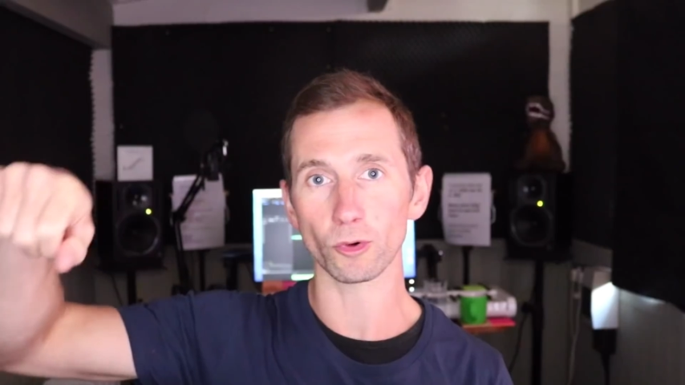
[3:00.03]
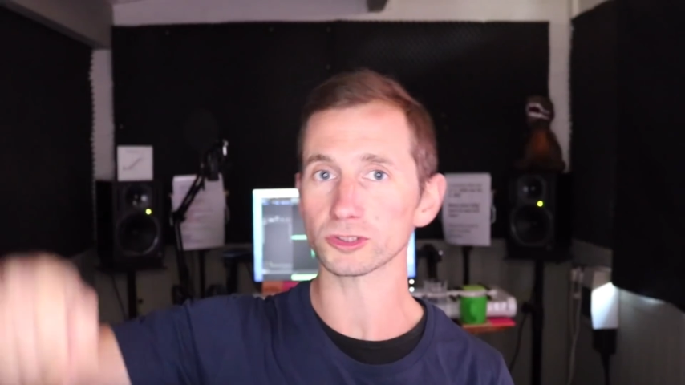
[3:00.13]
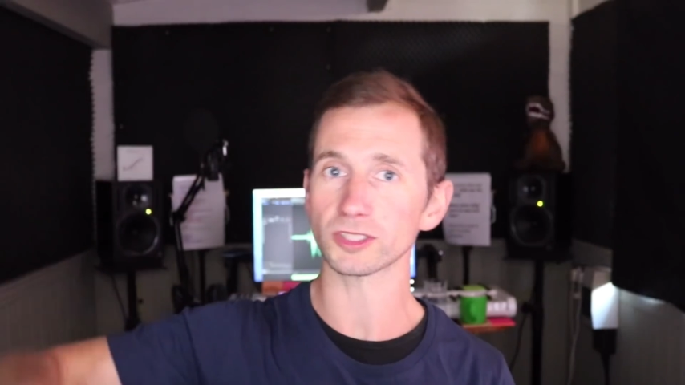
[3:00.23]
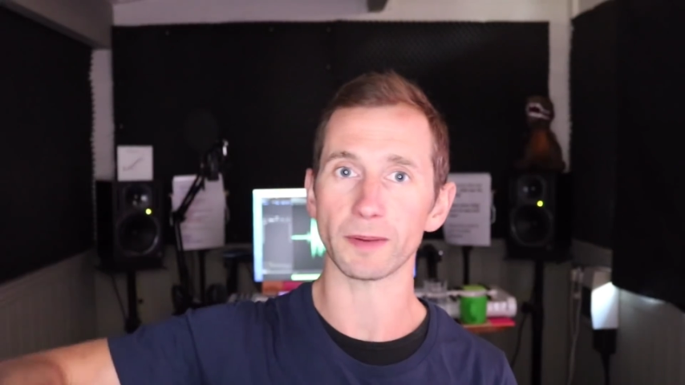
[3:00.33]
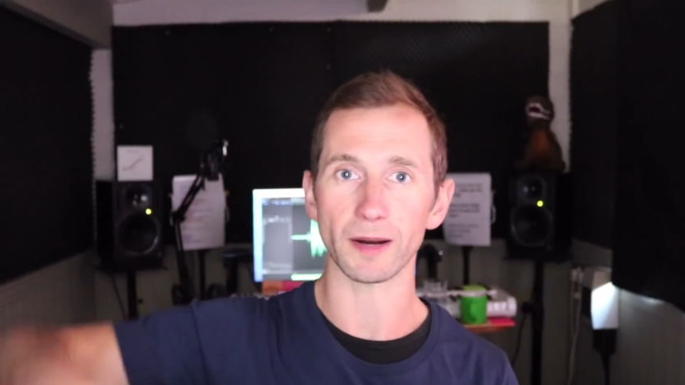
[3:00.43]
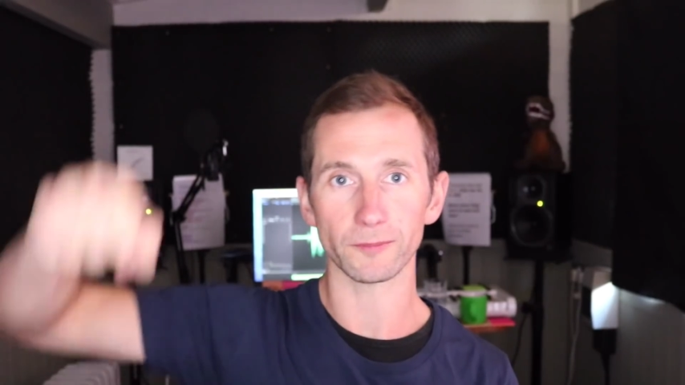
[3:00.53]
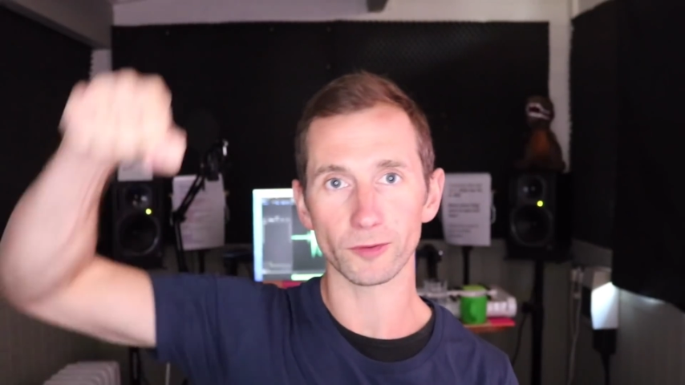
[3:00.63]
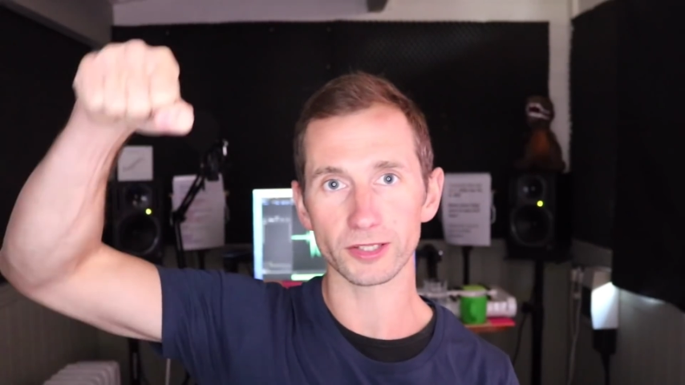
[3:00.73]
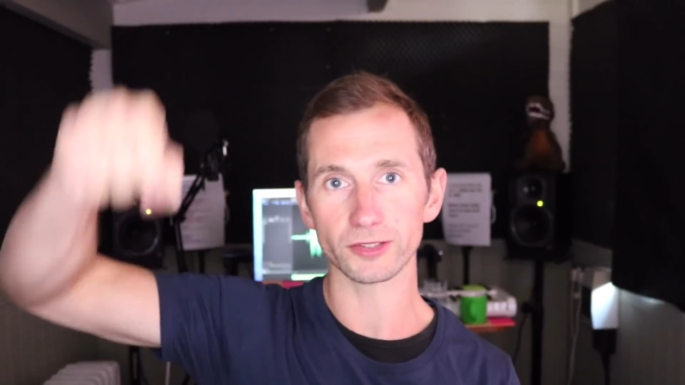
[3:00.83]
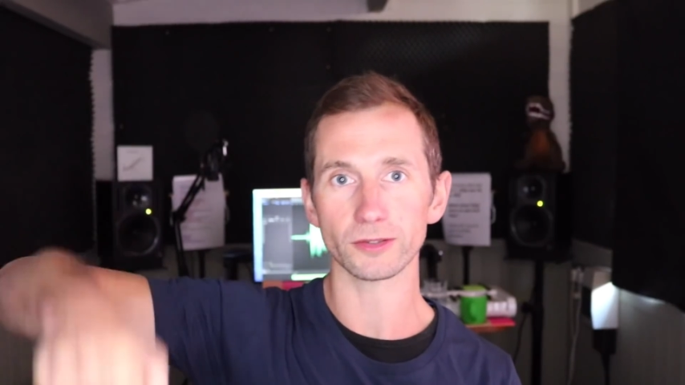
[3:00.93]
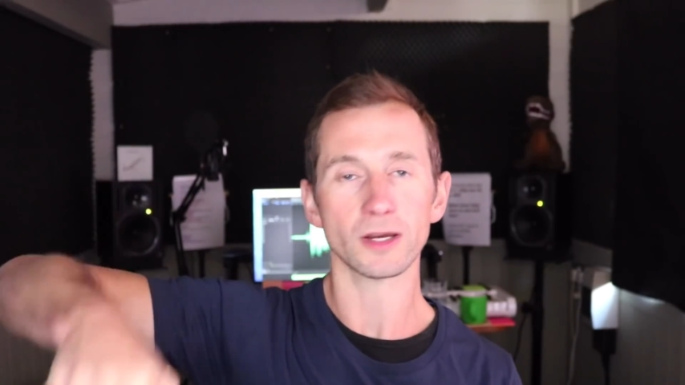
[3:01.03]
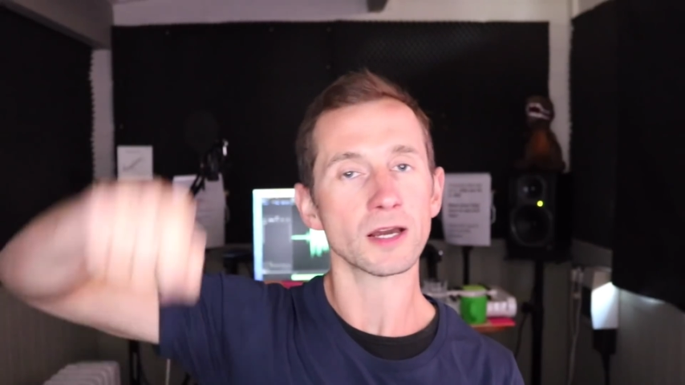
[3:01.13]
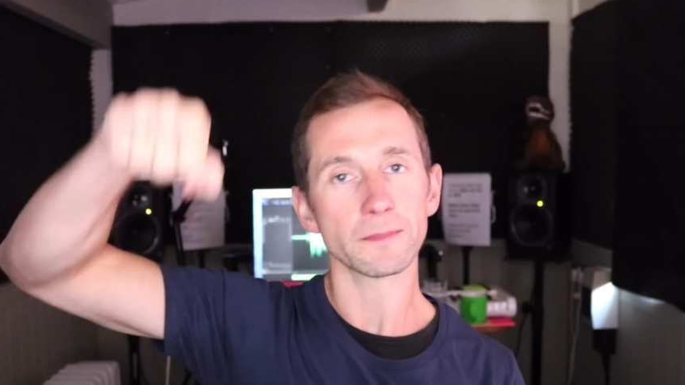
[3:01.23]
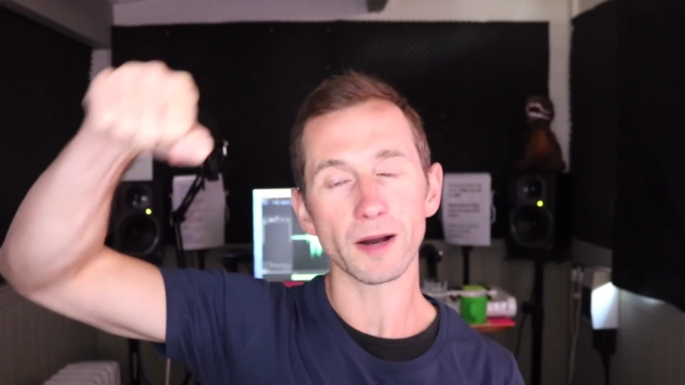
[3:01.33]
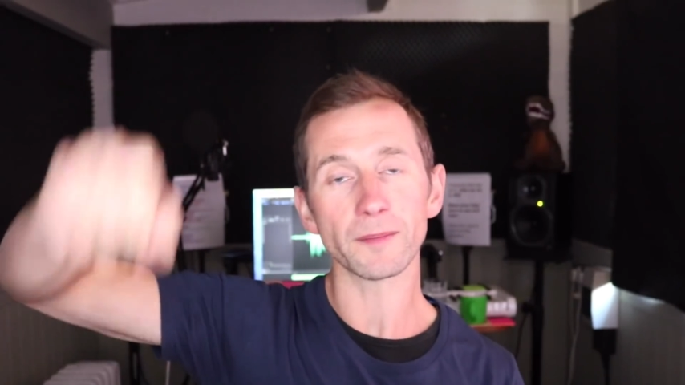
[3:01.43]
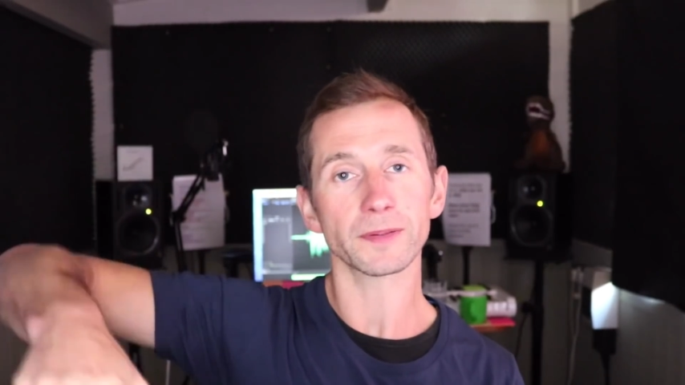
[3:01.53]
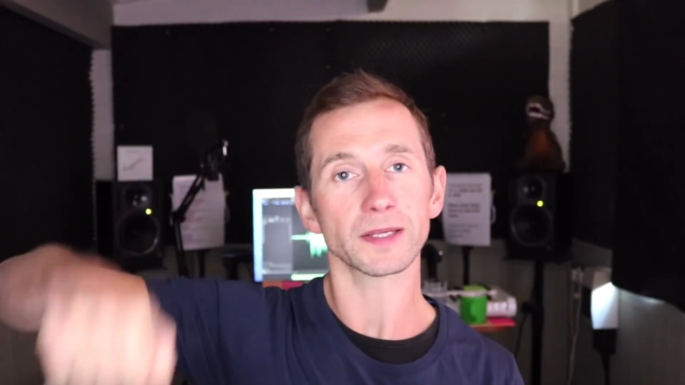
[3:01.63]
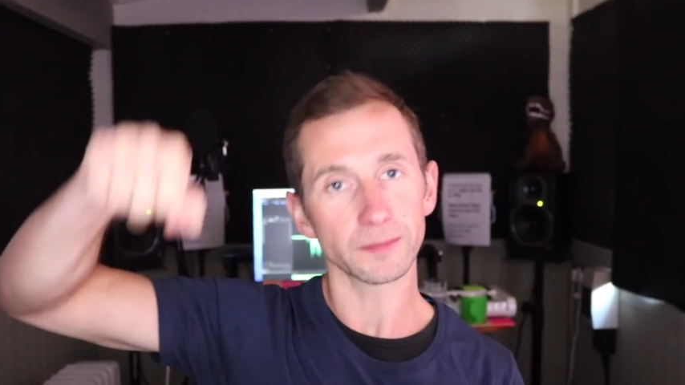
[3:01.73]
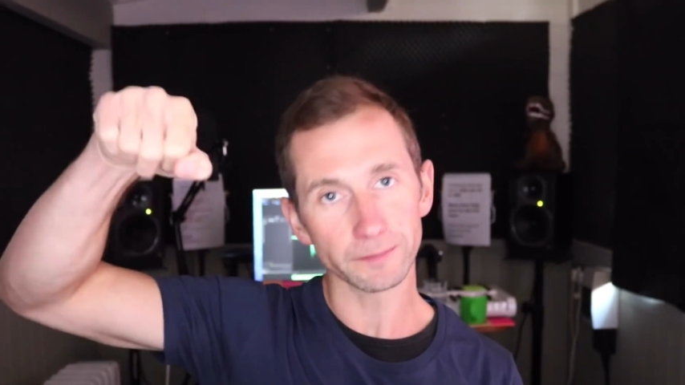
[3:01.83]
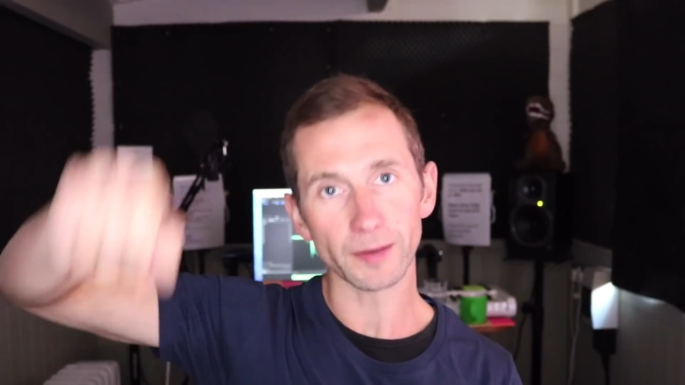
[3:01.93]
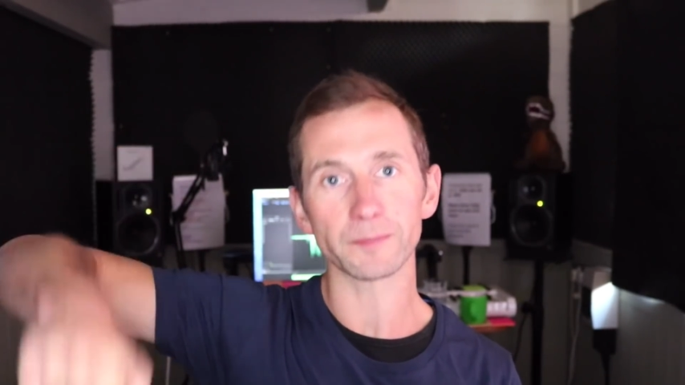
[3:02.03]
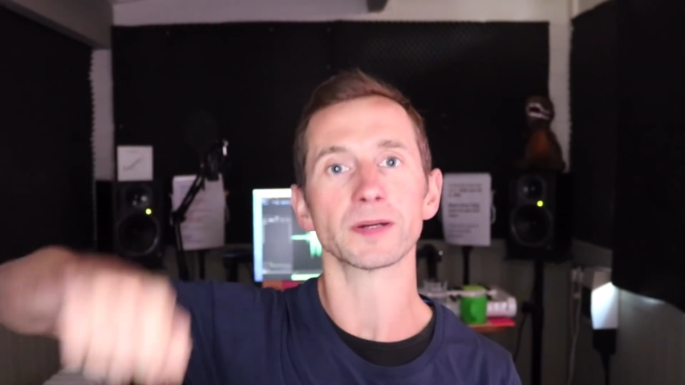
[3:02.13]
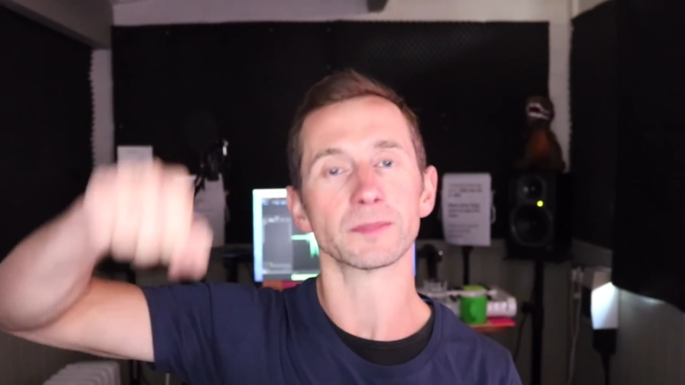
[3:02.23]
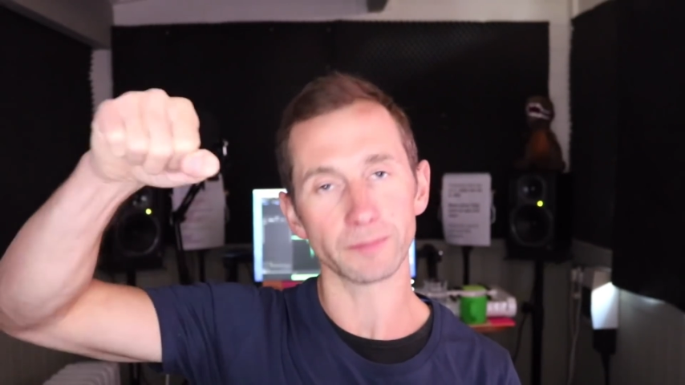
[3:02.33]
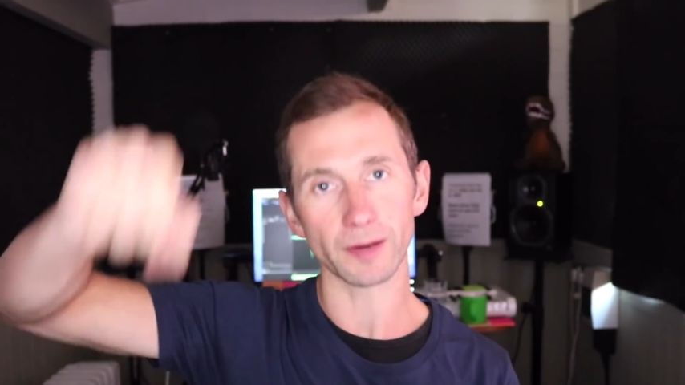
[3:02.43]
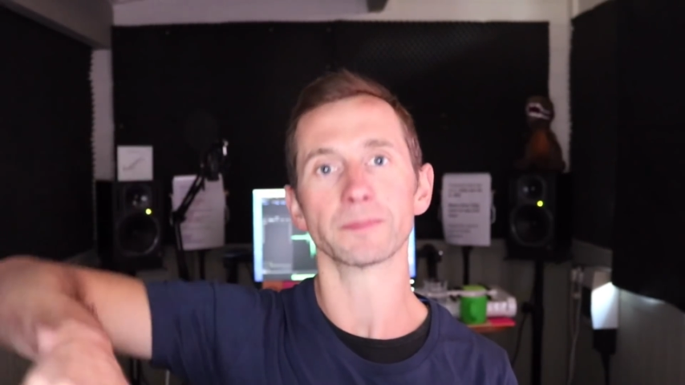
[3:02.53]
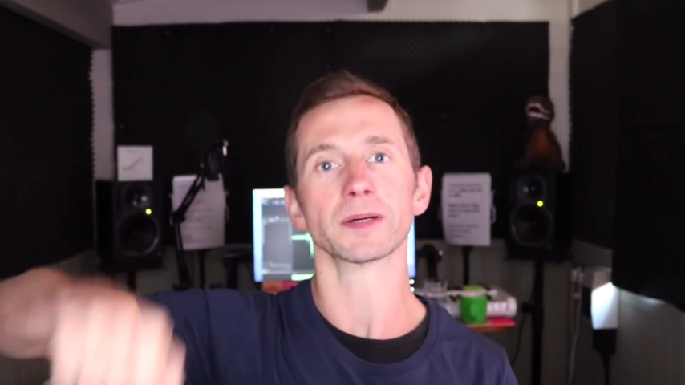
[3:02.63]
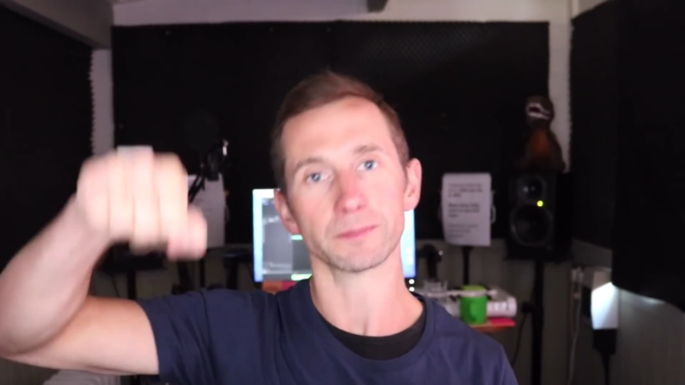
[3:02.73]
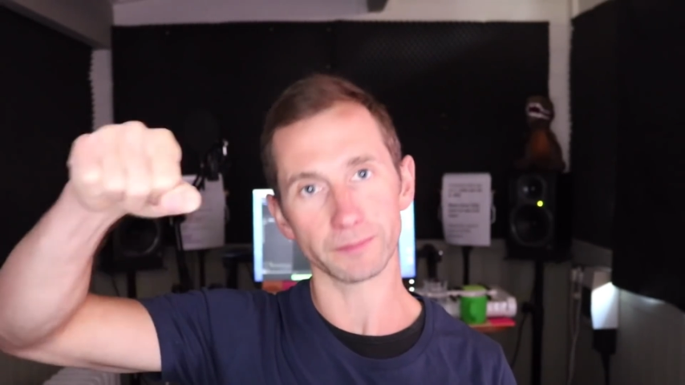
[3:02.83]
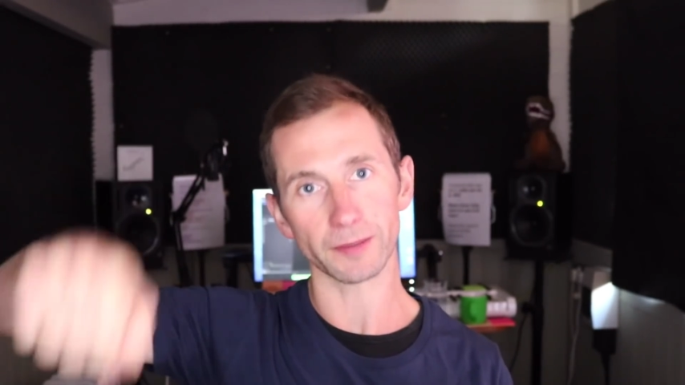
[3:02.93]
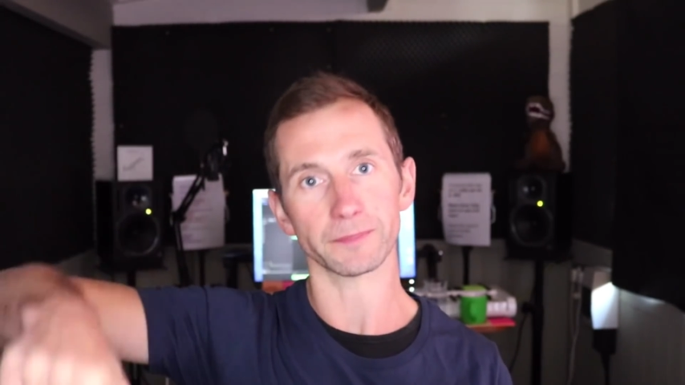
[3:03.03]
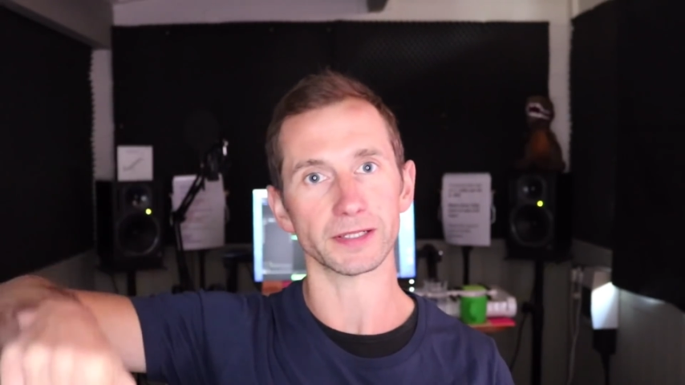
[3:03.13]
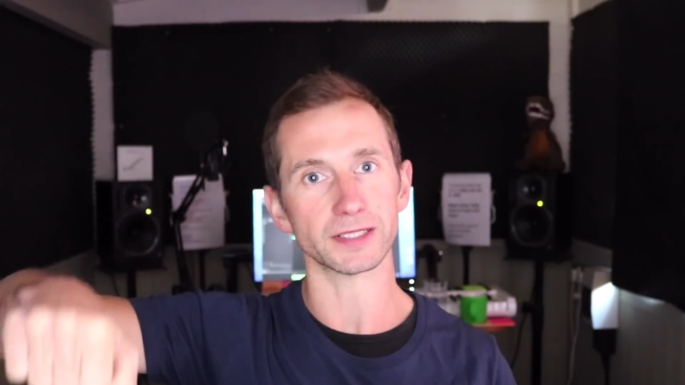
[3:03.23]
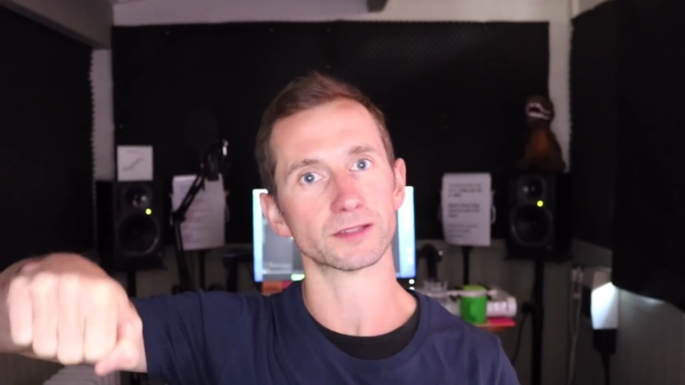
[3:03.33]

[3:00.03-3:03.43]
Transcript: water pump, where you pump it and pump it and pump it and pump it,